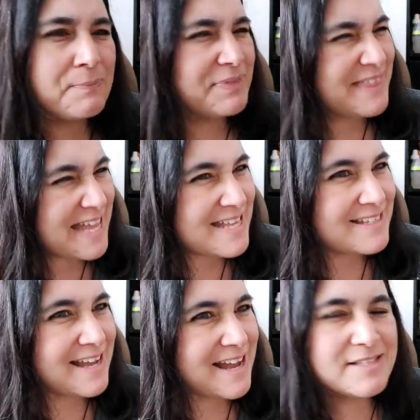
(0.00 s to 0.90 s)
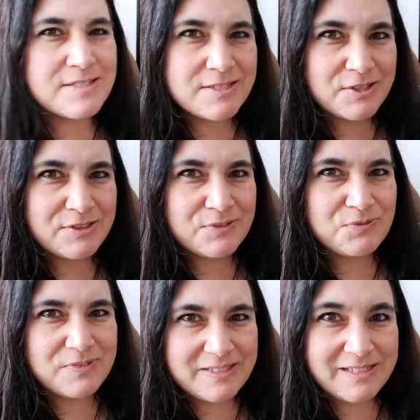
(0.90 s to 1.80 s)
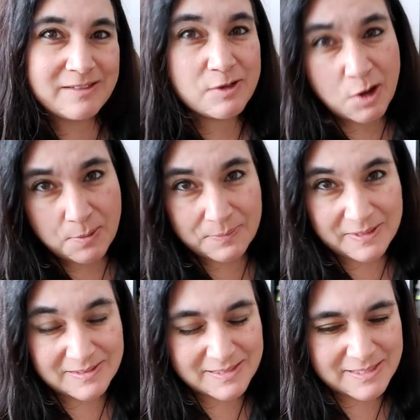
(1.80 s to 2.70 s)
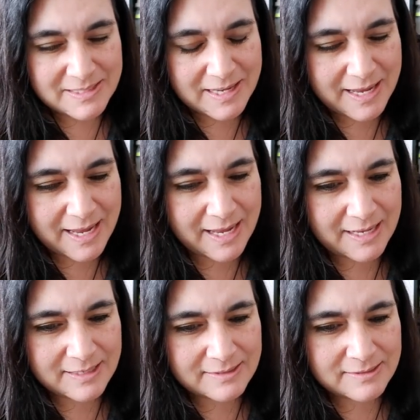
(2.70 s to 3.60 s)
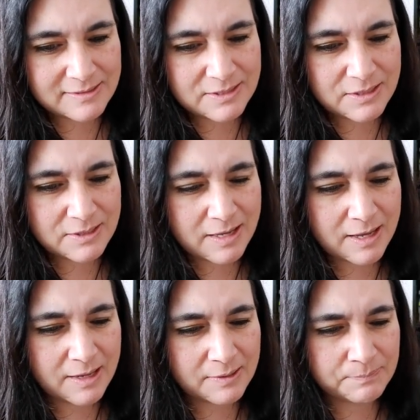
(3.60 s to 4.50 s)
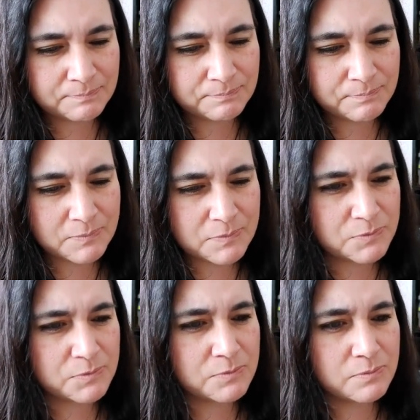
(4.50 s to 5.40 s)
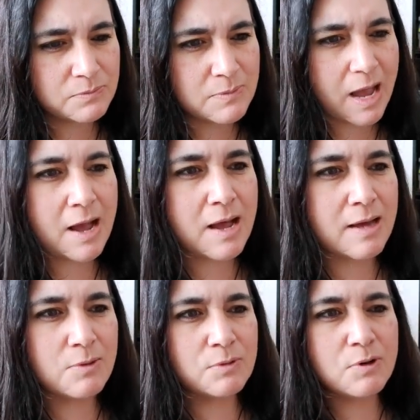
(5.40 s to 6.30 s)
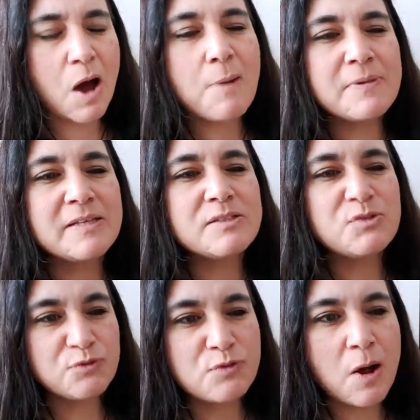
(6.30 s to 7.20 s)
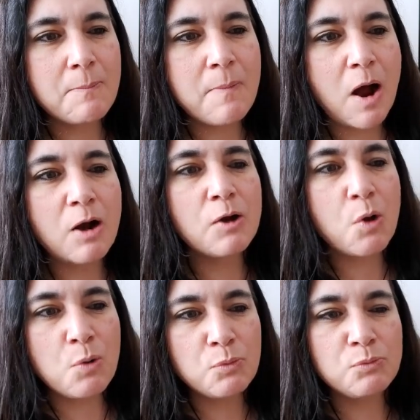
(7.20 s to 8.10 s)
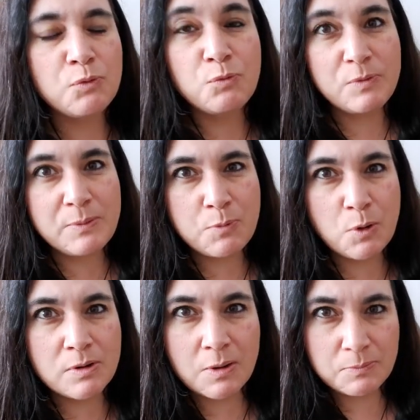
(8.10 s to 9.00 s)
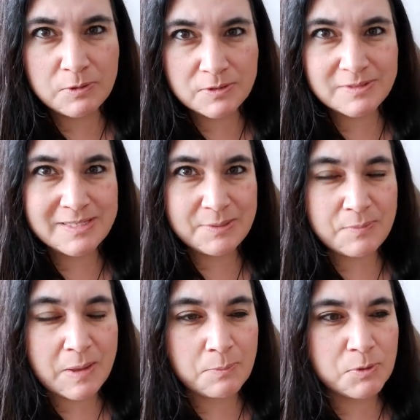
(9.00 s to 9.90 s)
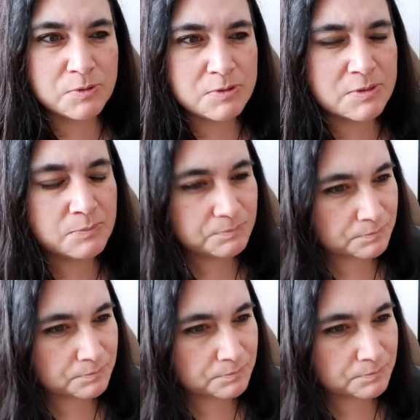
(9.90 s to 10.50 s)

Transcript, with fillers: But then I started reading comments and um, uh, comments from our own reborn community members.